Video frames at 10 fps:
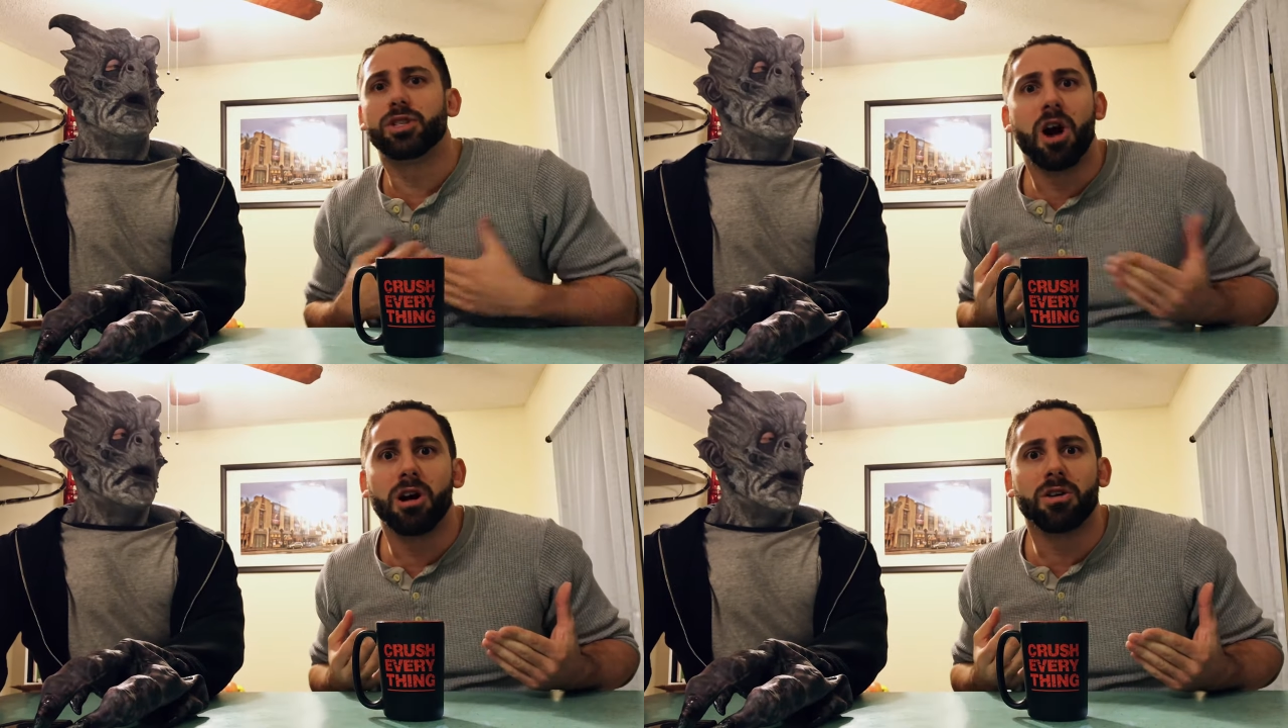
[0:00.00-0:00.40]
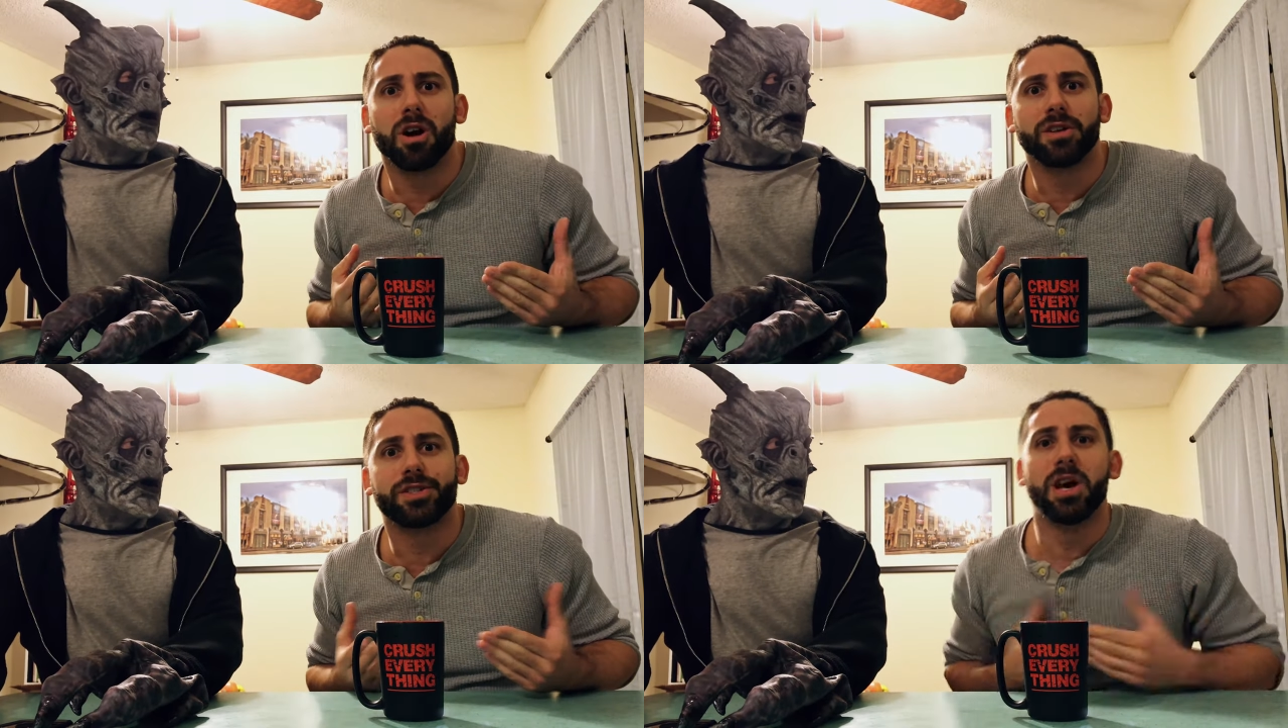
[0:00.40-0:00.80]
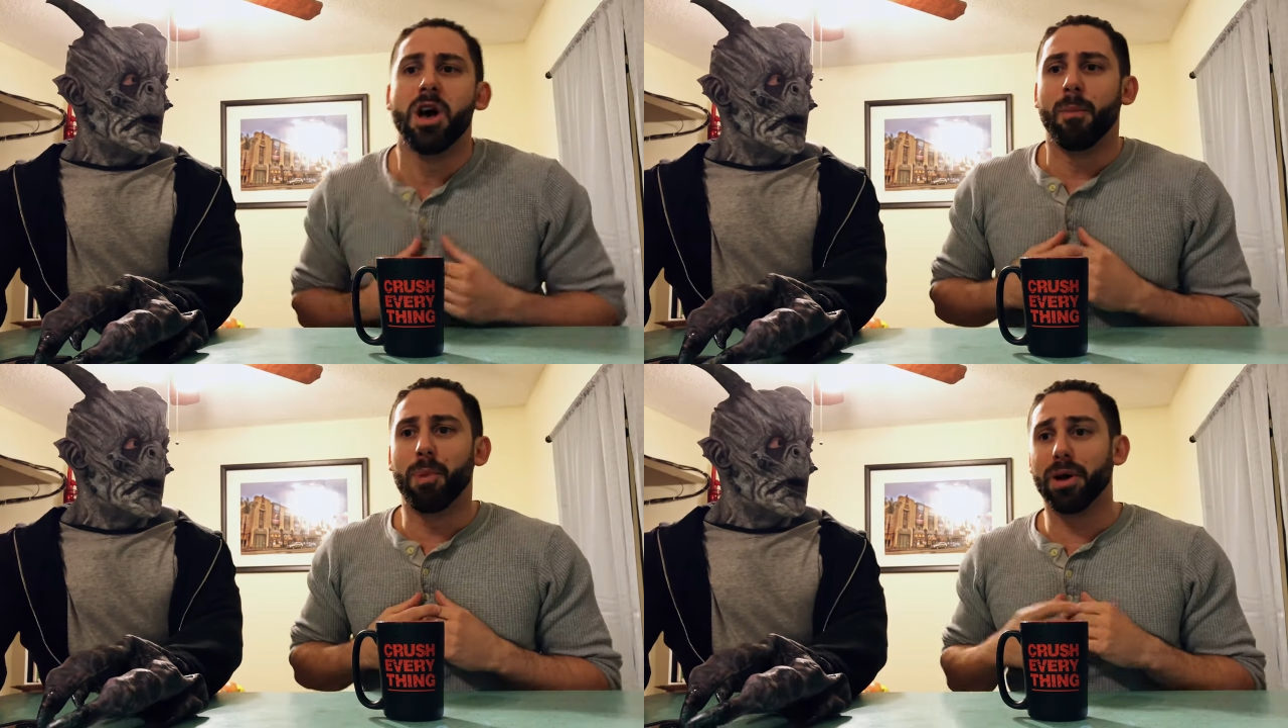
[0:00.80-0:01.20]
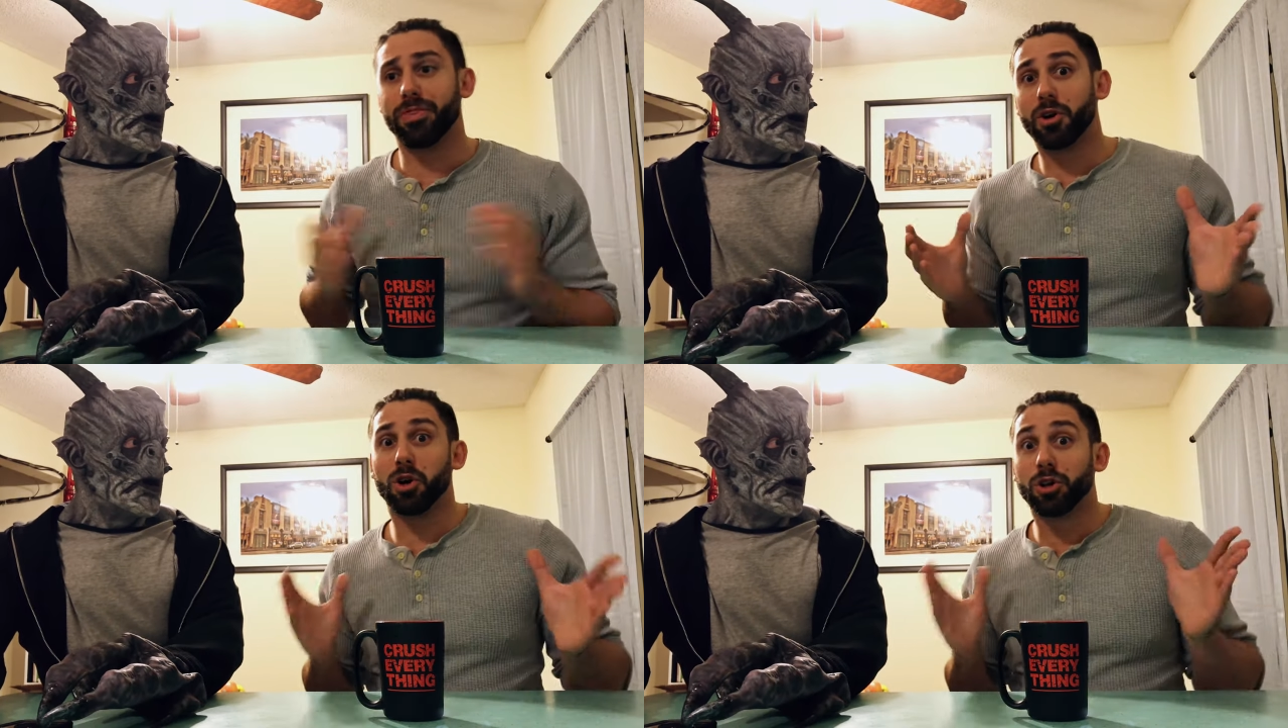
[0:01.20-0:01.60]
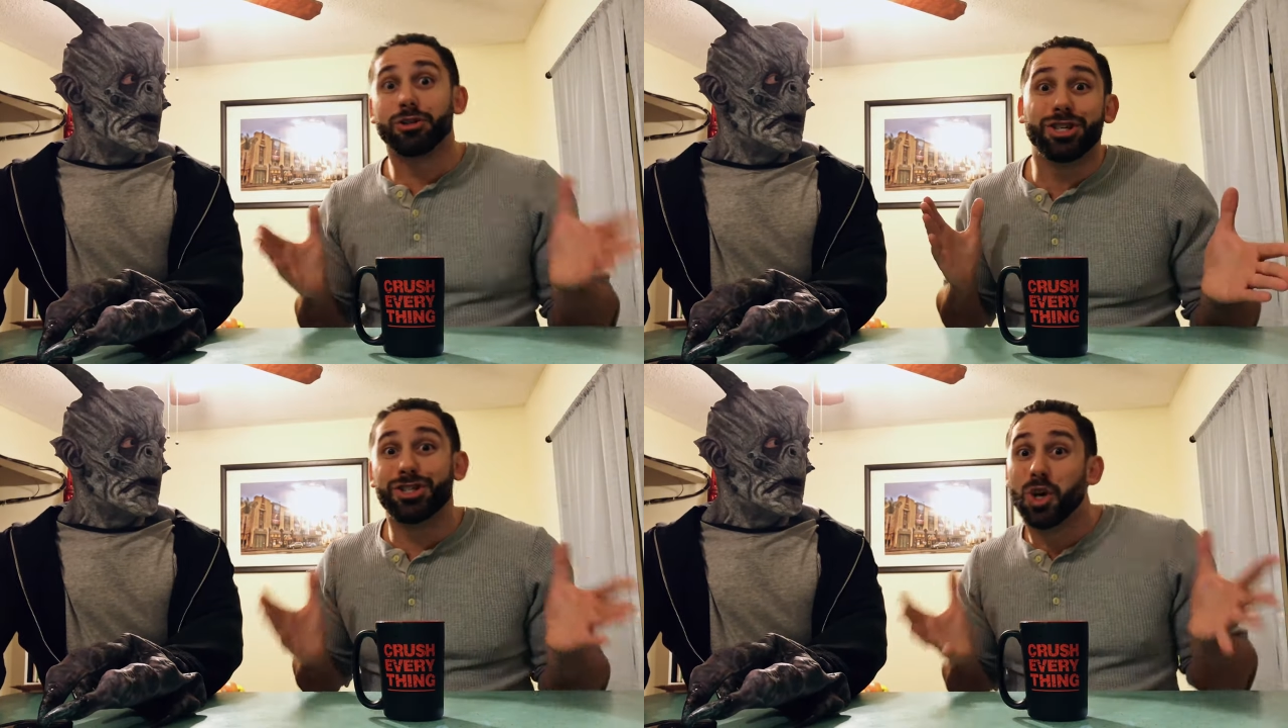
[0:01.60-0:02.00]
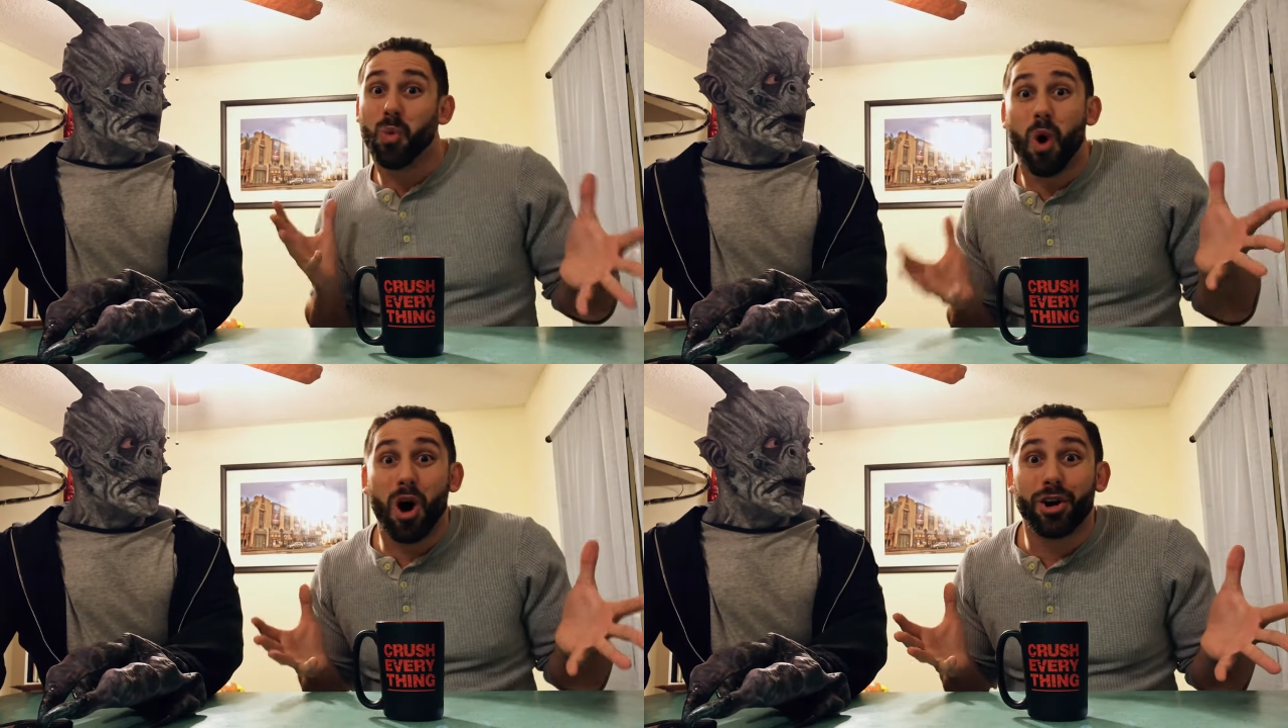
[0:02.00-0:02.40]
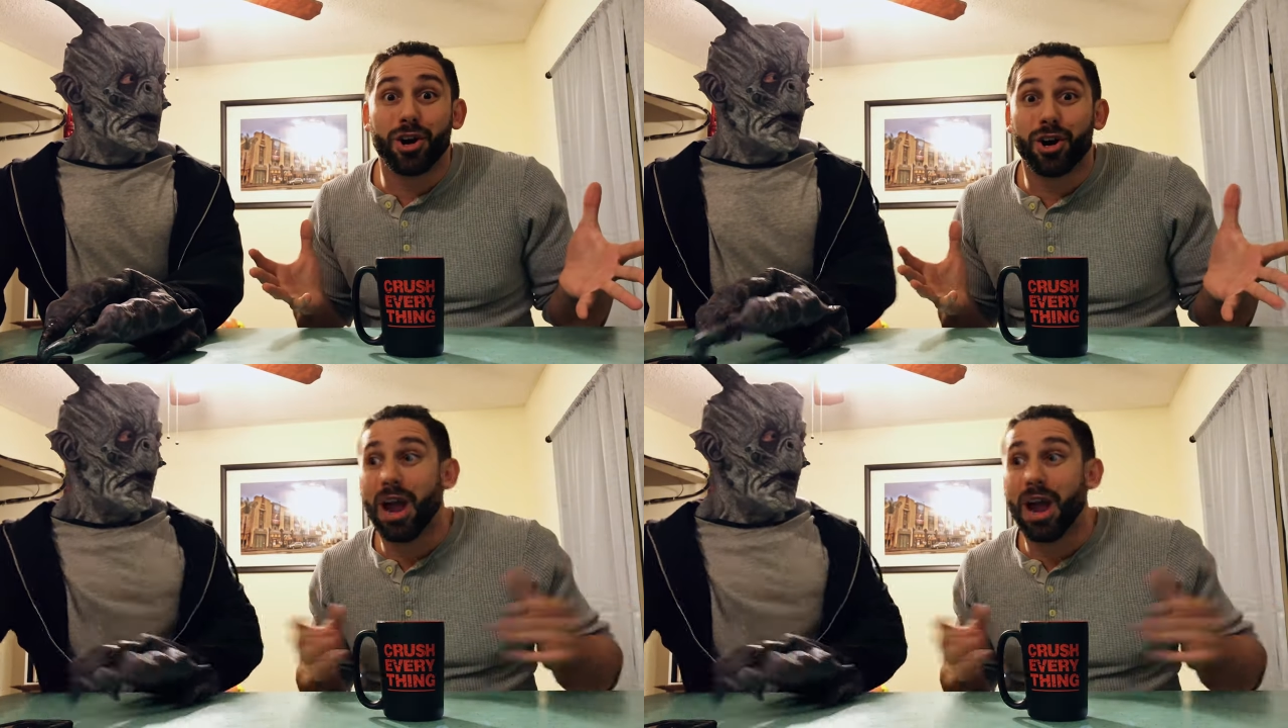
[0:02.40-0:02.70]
to conquer us, but they're allergic to water.